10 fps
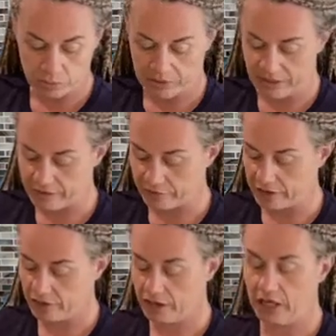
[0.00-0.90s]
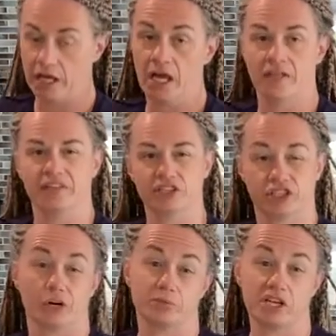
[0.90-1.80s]
with everything. The
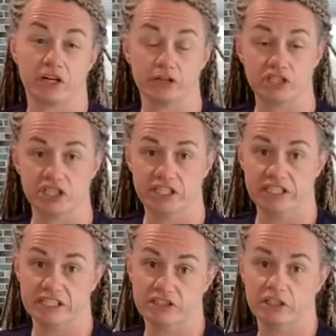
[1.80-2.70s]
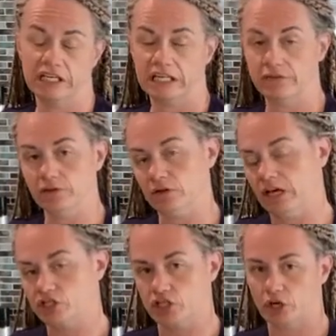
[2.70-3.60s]
sharp cheddar cheese is going to give you
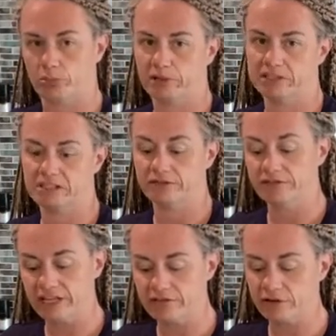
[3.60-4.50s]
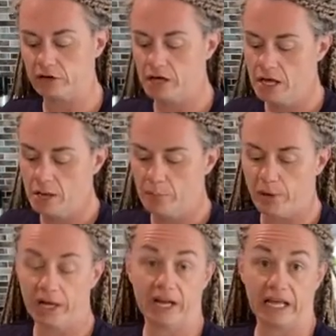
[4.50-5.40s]
that sharpest flavor,
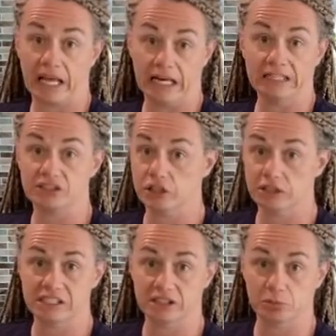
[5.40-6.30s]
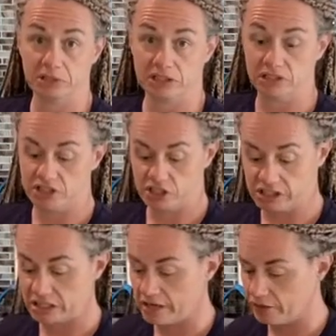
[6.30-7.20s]
but again, it's going to still be
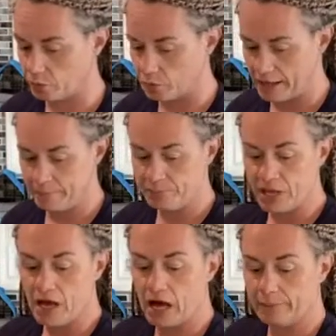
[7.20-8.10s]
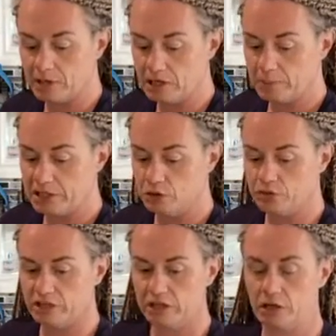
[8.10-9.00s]
delicious either way. I'm going to be
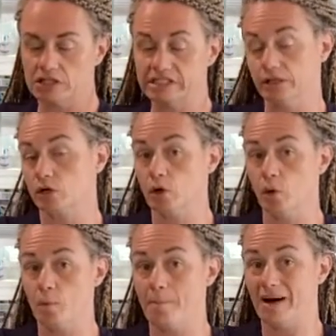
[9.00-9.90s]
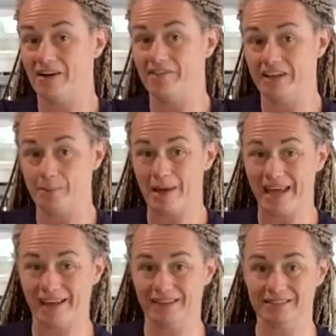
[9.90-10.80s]
using our silicone muffin
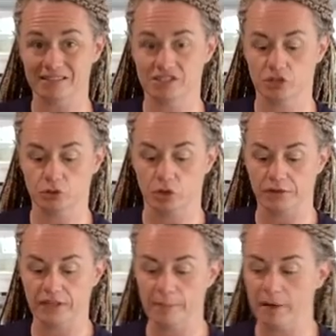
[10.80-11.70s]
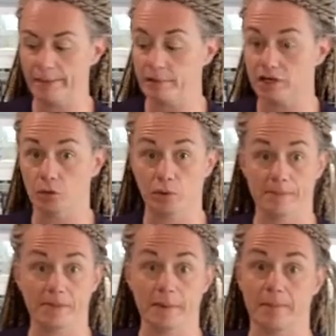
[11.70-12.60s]
pans to cook them. I'm going to
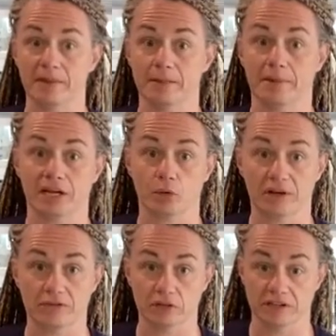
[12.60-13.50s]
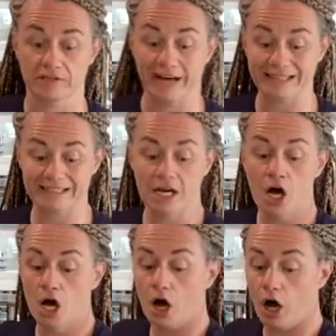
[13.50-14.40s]
whip them up in the microwave really fast.
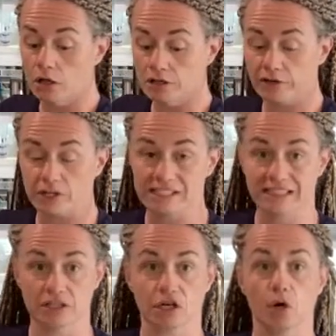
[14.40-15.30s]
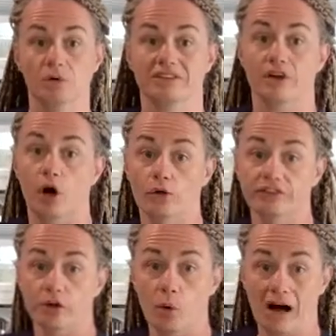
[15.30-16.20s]
All of our silicone is
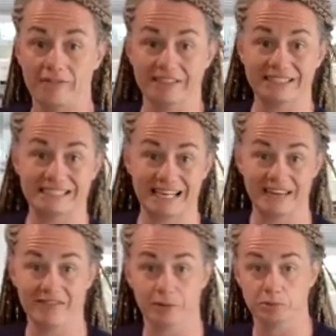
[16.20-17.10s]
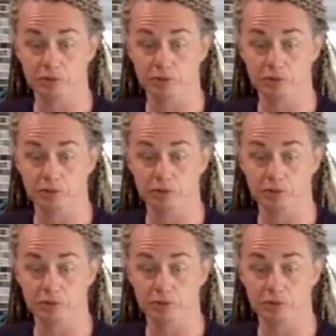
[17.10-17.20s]
also oven safe up to